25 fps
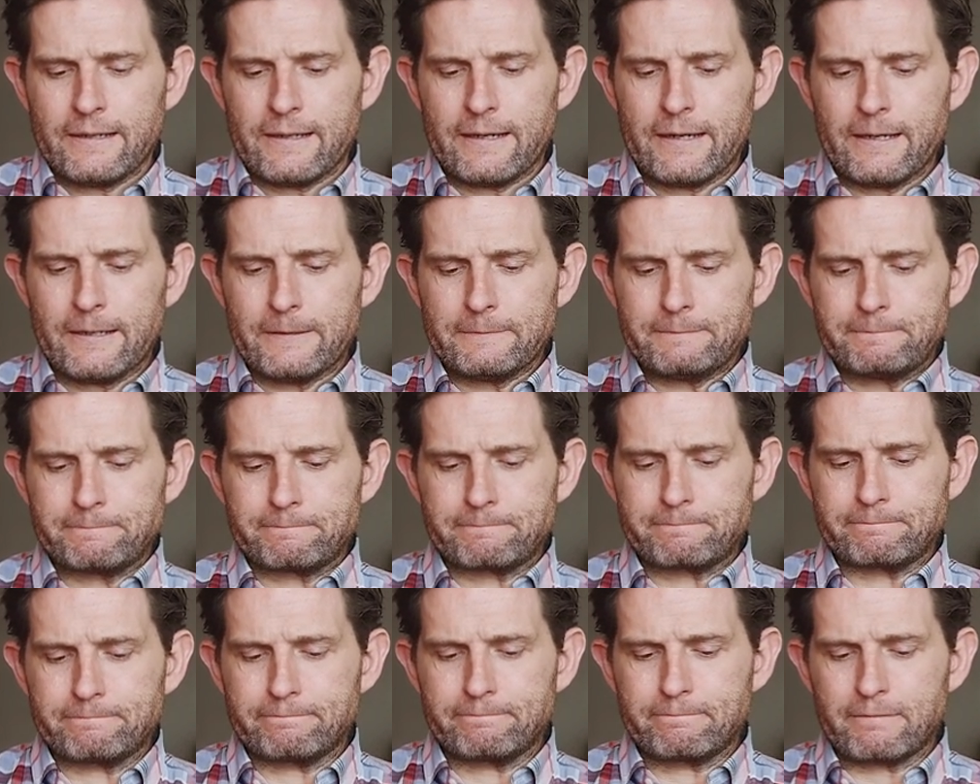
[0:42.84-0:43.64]

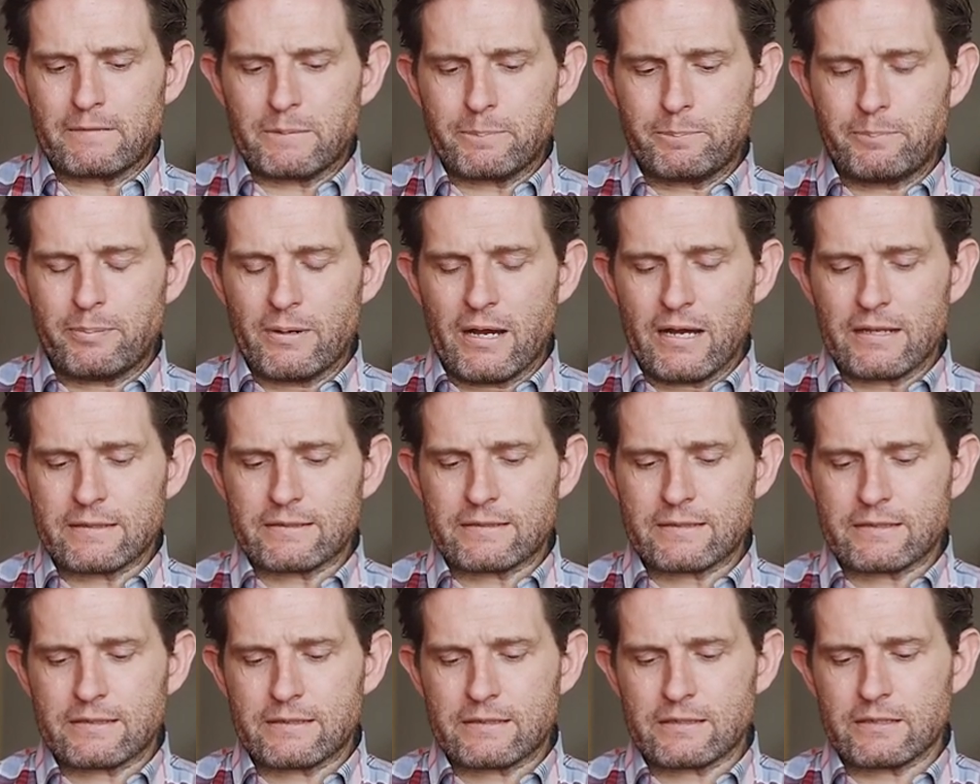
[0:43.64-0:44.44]

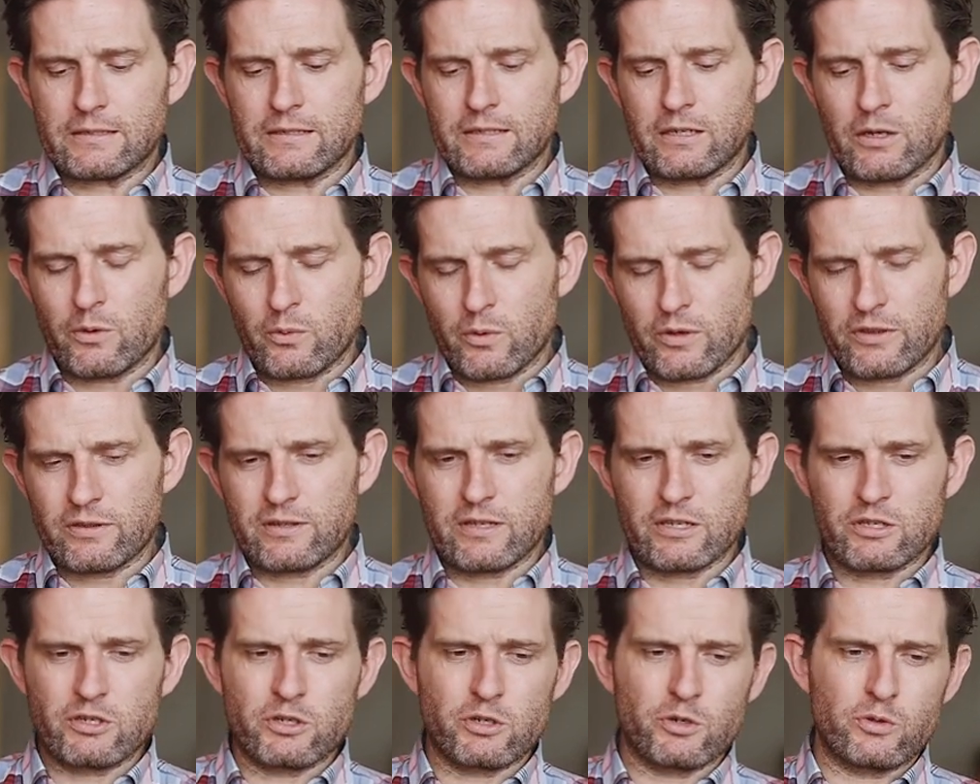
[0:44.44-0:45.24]
But you know,
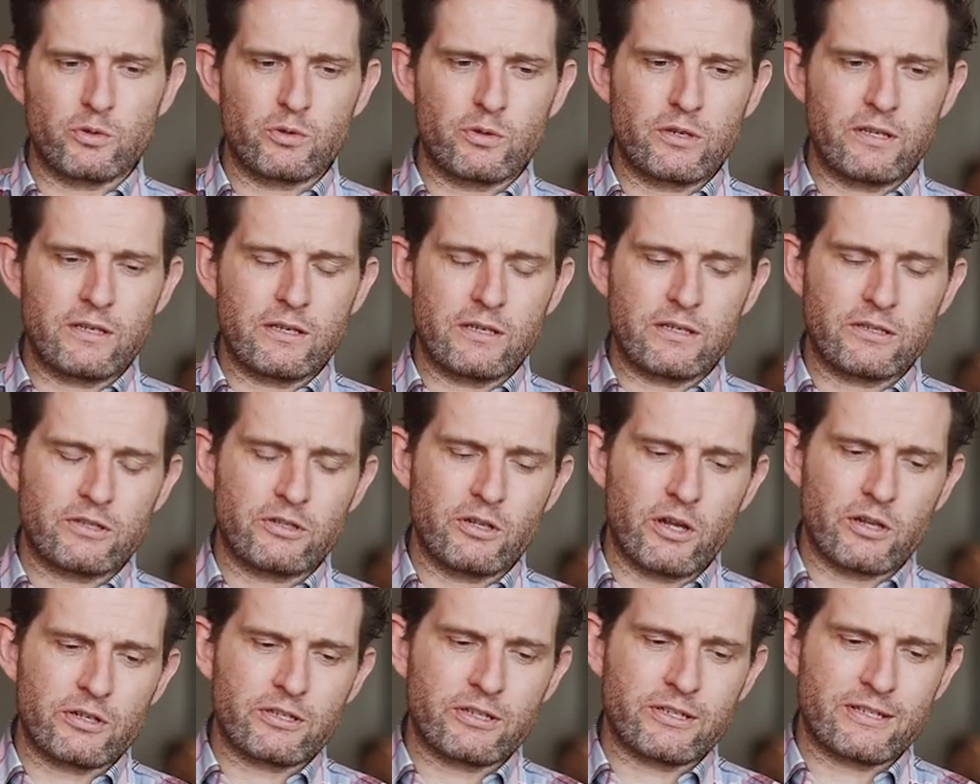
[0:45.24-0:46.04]
with digital,
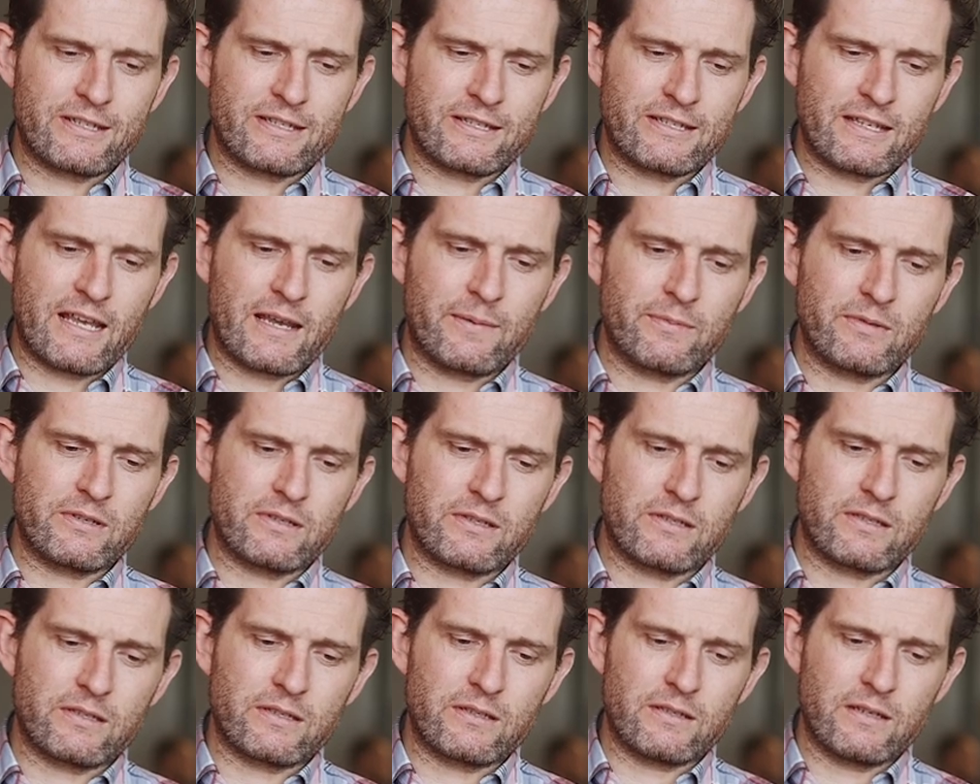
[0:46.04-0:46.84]
it's not just the same
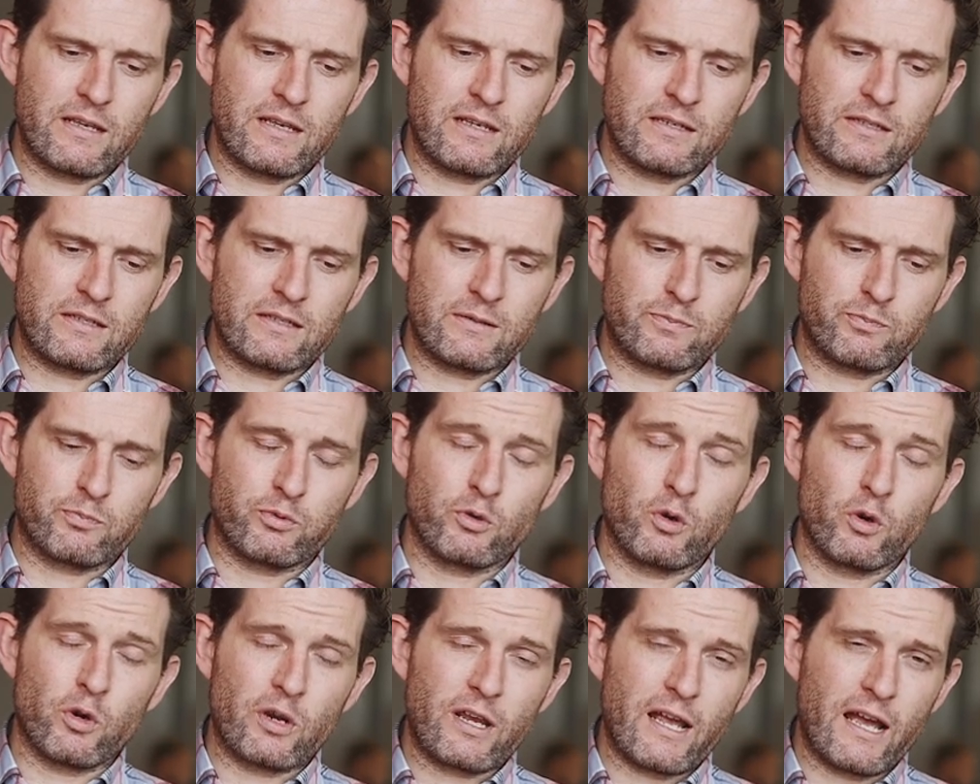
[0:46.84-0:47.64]
as
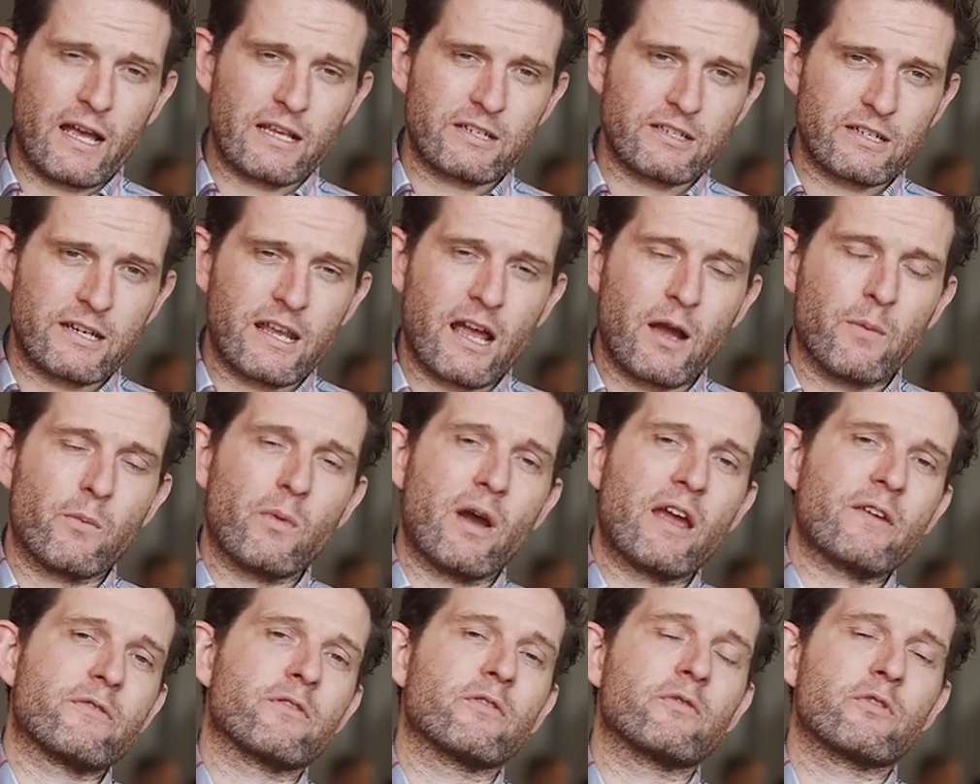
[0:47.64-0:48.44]
broadcast. You
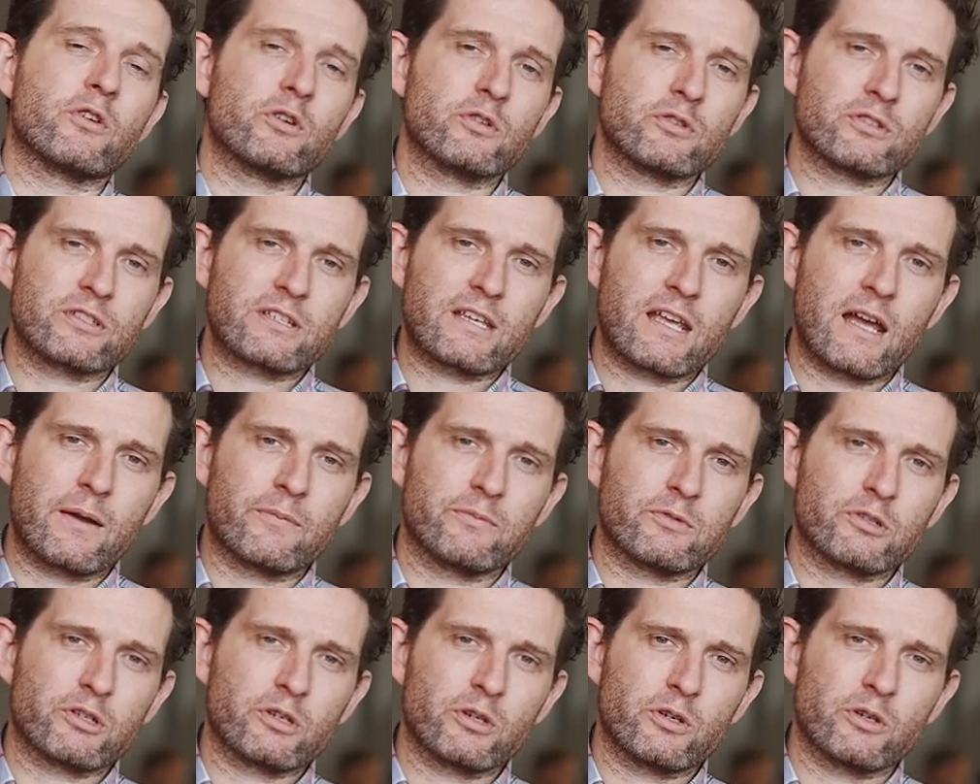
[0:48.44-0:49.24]
can't wait for viewers to
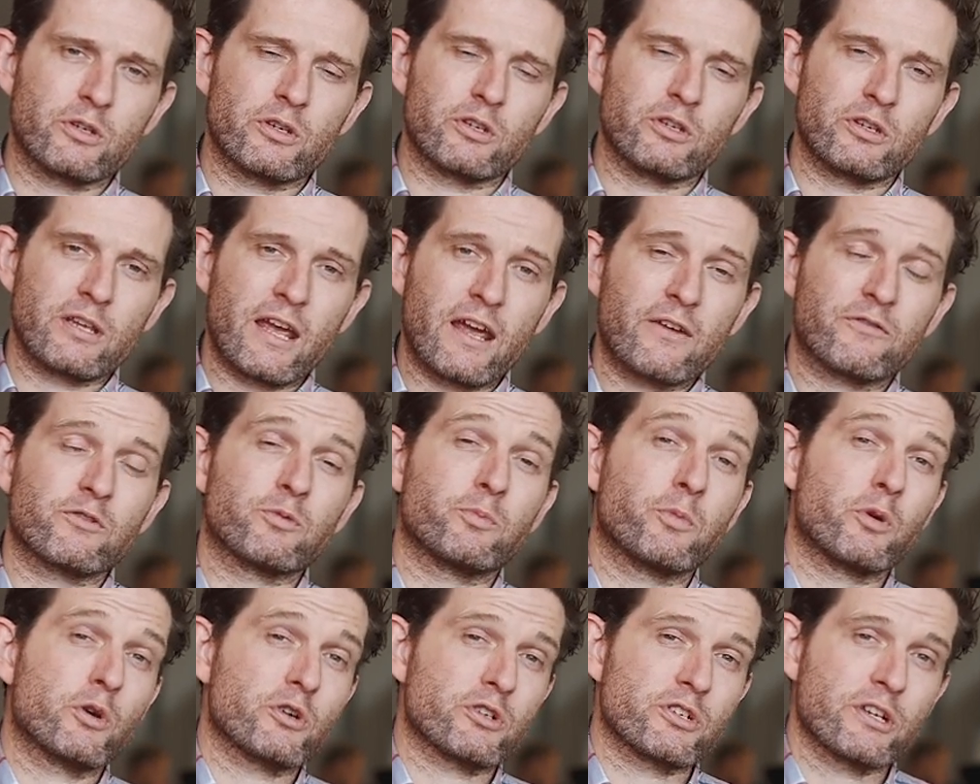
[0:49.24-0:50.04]
come to you. You have
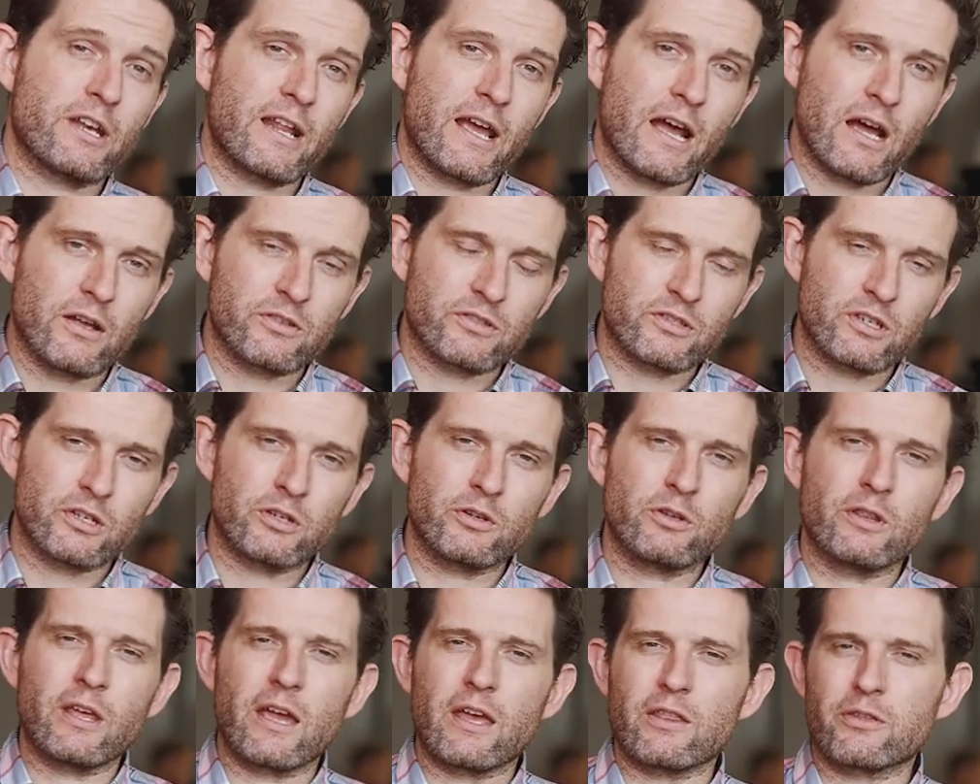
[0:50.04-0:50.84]
to push it out. So
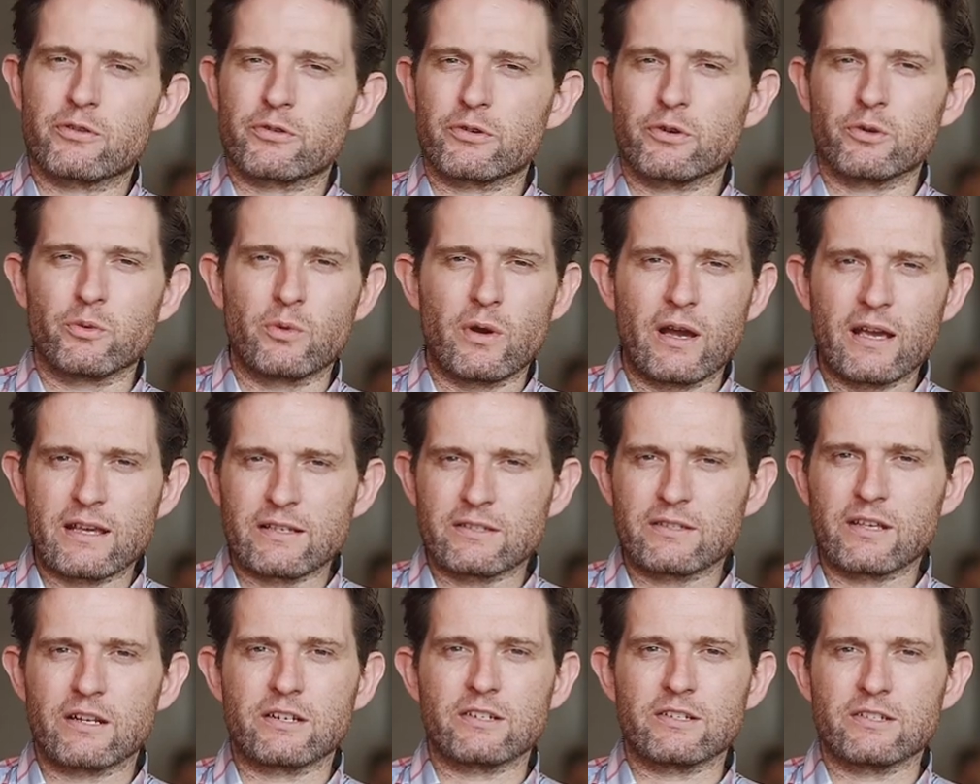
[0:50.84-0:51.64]
you do that through
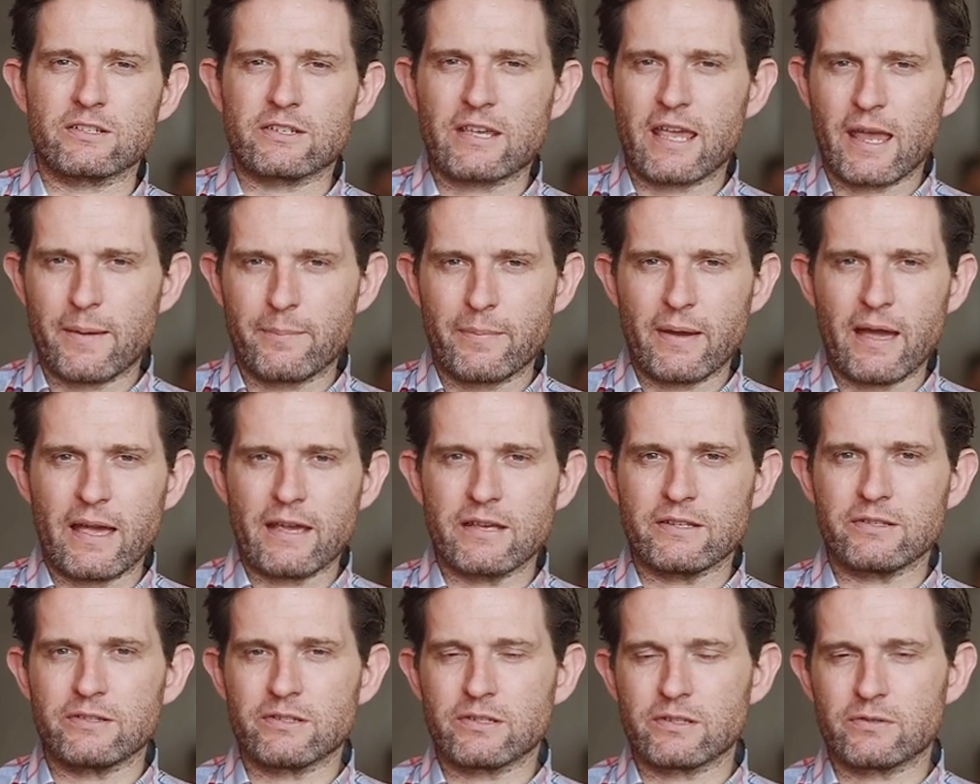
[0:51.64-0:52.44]
ways such as
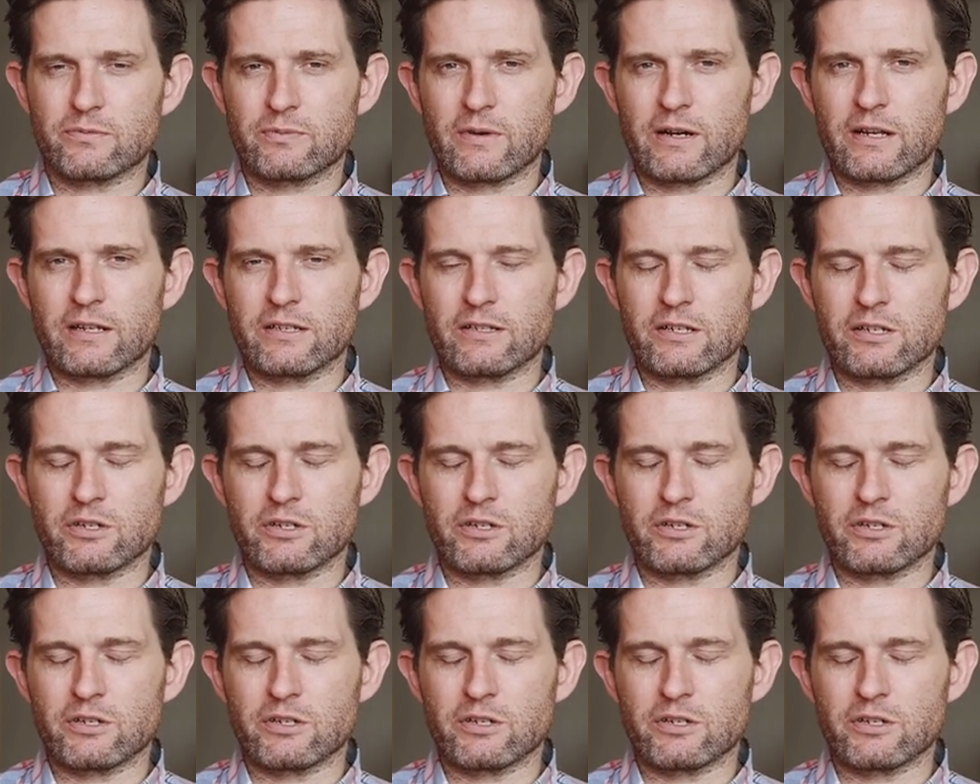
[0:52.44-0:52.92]
campaigns, running